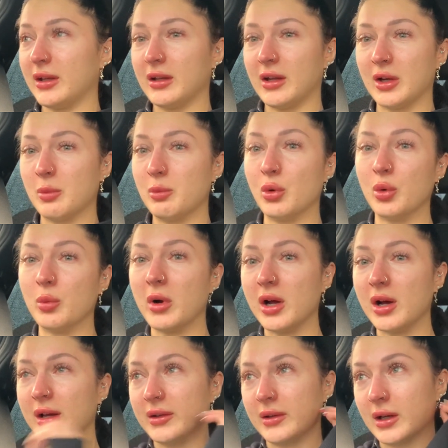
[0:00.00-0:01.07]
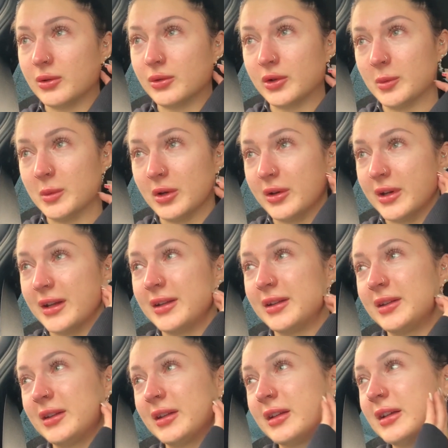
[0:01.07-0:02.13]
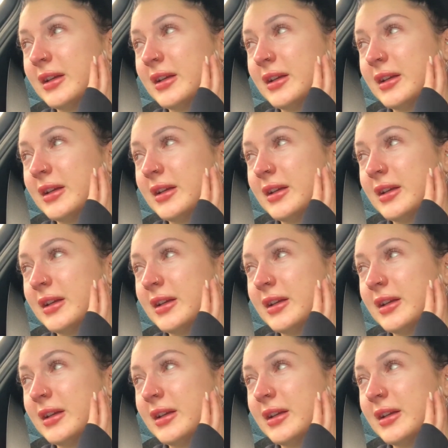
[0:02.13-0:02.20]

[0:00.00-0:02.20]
like, bawl my eyes out, to be honest.